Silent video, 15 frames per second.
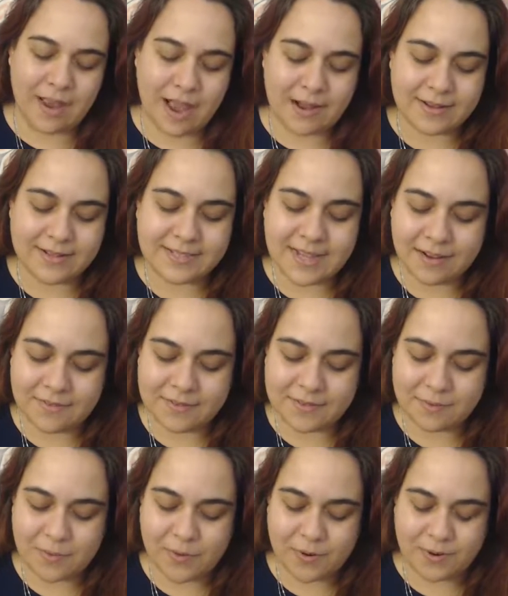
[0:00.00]
ourselves
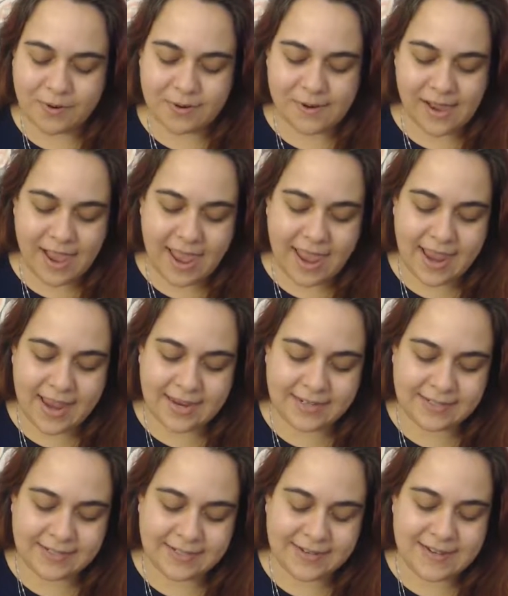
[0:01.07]
more and